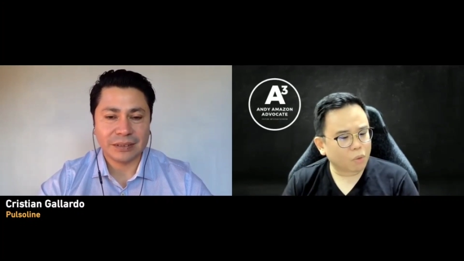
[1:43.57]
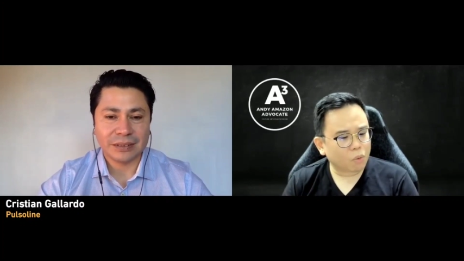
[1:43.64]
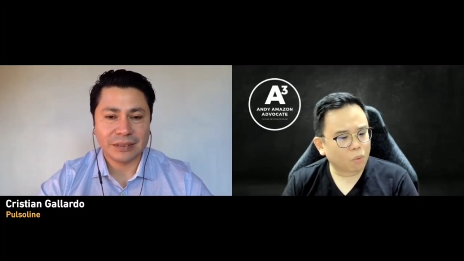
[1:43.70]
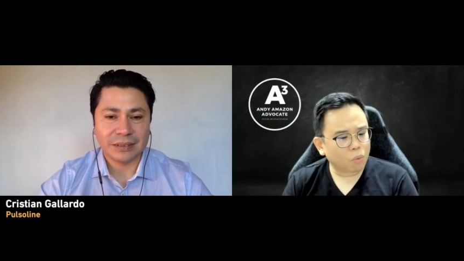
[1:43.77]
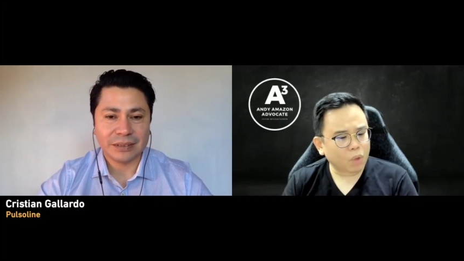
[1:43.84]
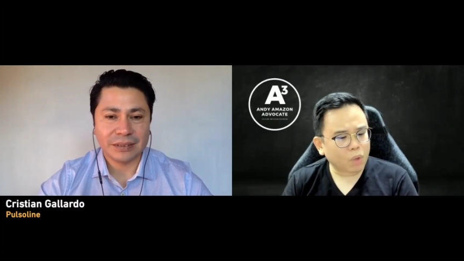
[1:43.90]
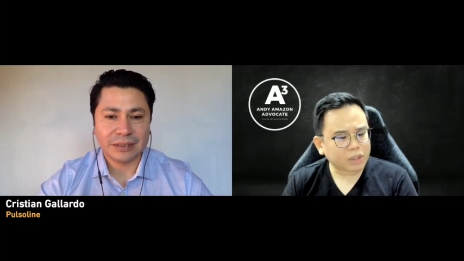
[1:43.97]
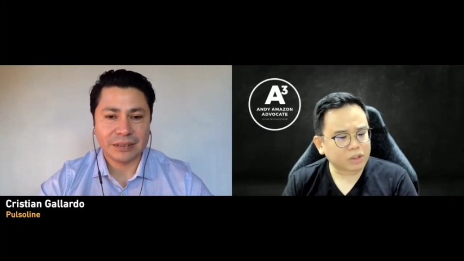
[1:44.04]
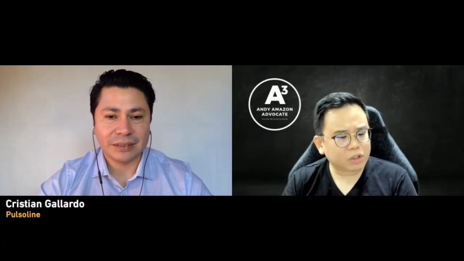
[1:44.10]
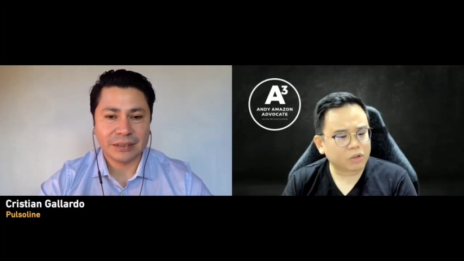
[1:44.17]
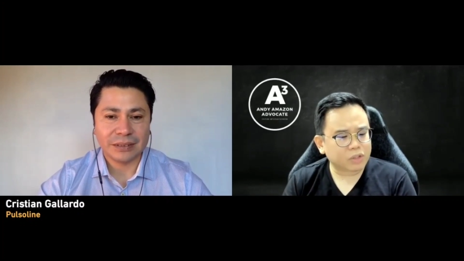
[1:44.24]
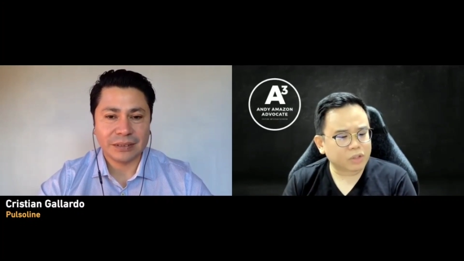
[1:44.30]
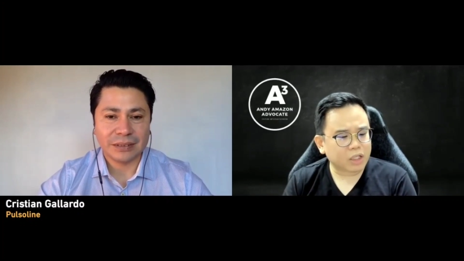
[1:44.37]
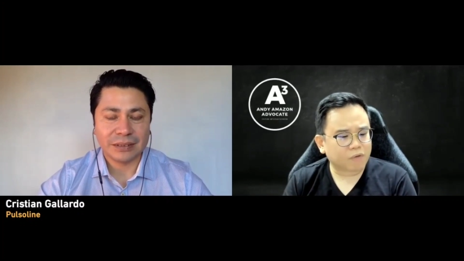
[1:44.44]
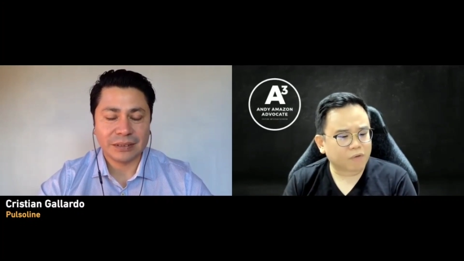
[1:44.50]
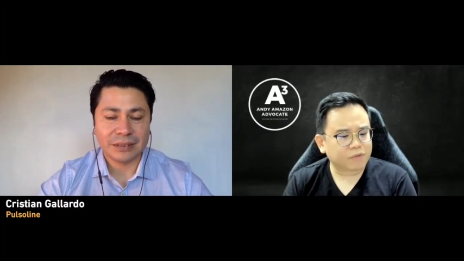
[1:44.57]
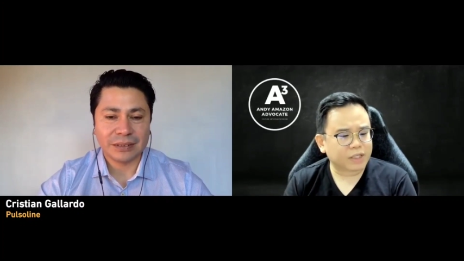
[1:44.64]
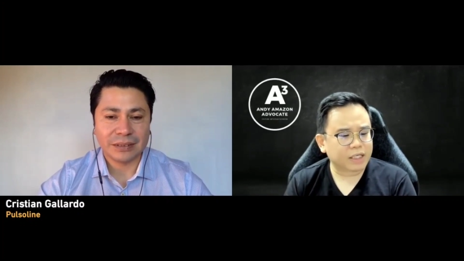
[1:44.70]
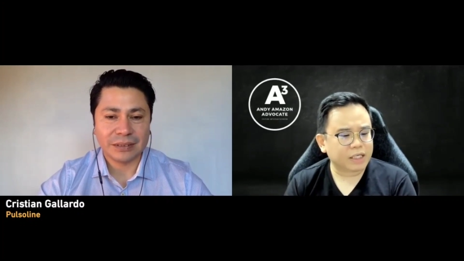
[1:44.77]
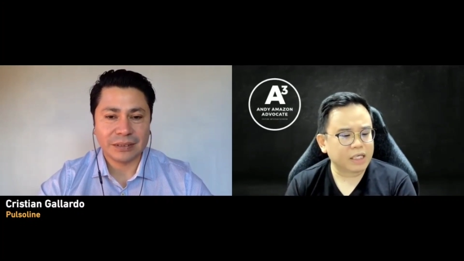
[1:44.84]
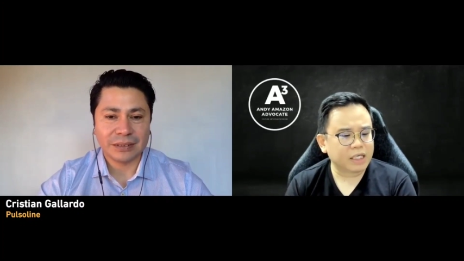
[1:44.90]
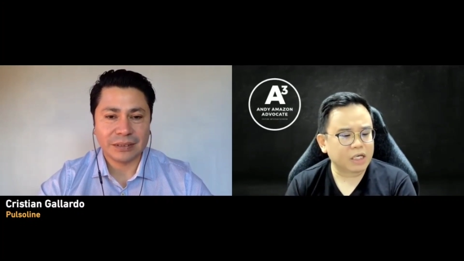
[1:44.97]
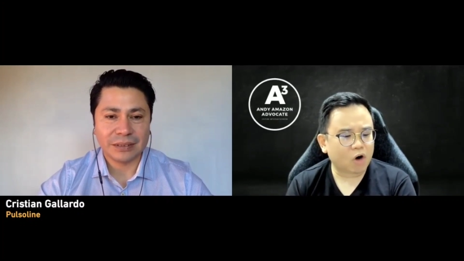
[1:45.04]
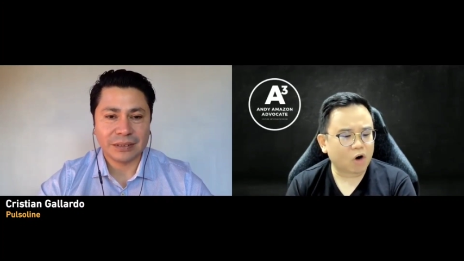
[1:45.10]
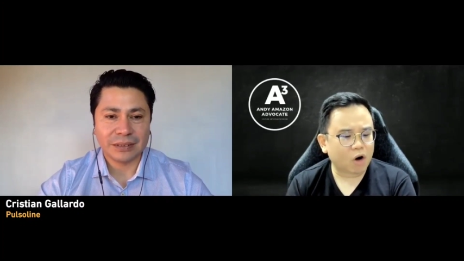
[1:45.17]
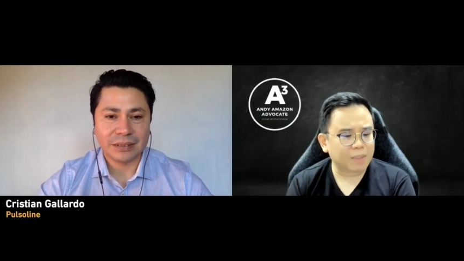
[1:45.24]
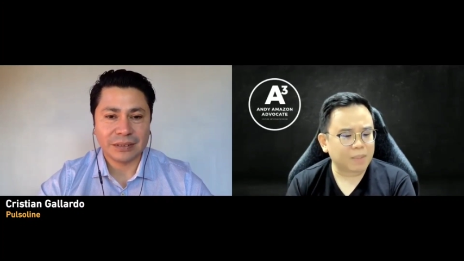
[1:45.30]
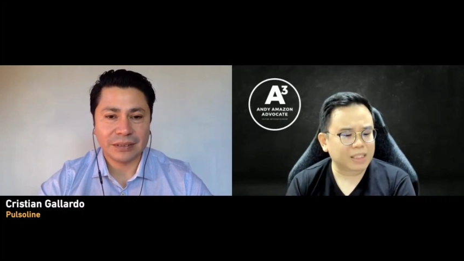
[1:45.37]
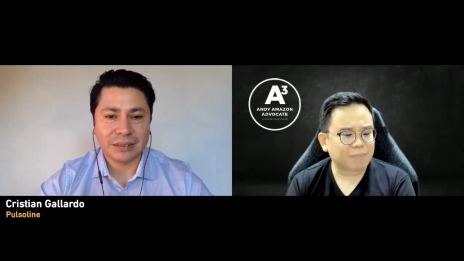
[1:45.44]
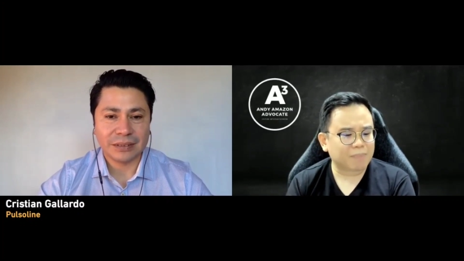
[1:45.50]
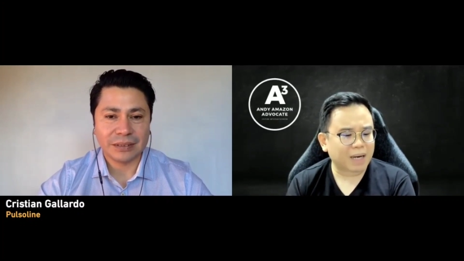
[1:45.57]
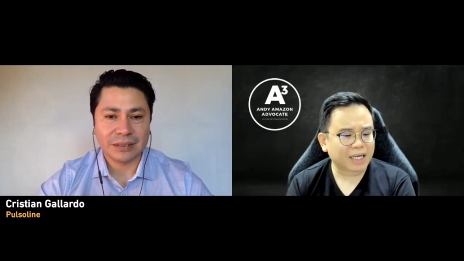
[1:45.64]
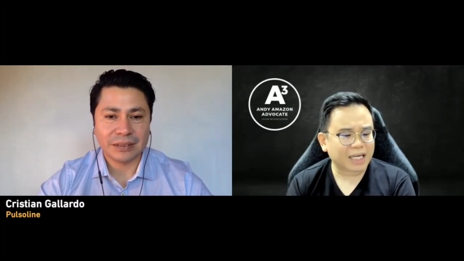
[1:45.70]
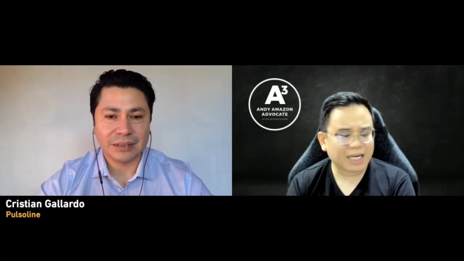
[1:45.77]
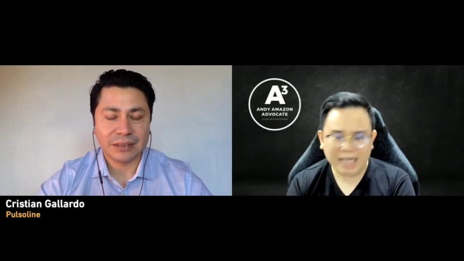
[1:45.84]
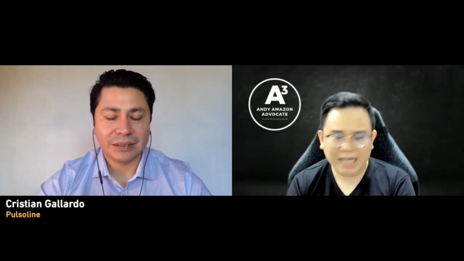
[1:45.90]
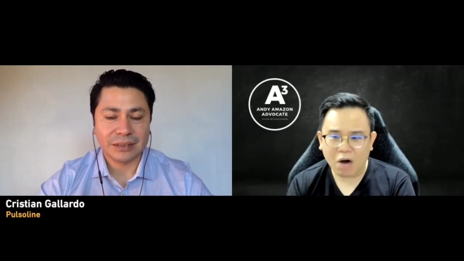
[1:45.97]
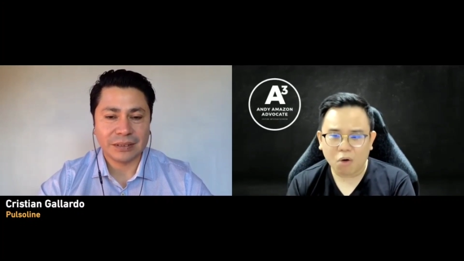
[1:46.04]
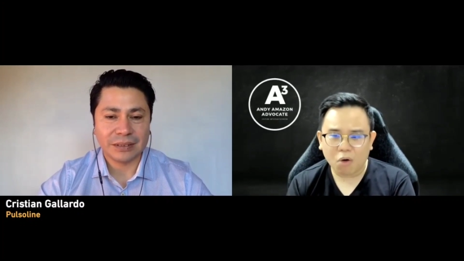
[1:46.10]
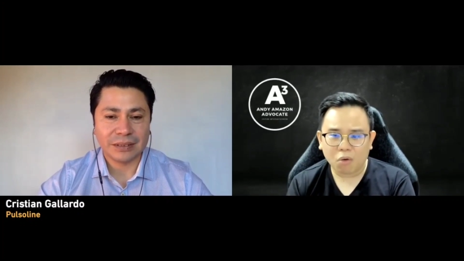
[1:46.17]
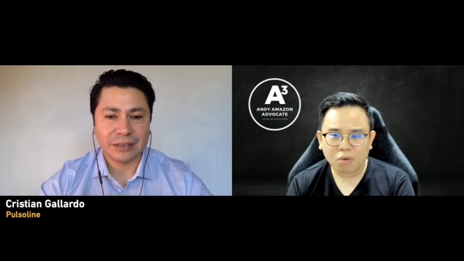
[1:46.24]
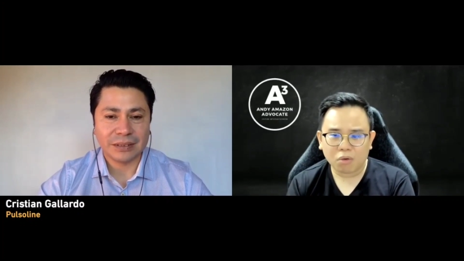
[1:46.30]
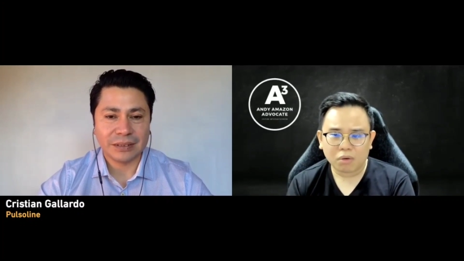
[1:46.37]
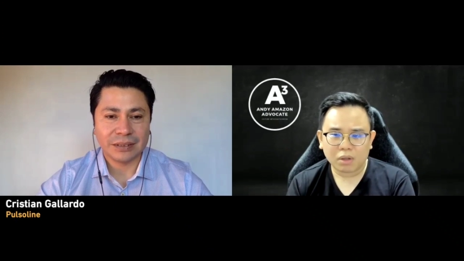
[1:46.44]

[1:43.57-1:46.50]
Speaker 1: What do you think of the e-commerce market now,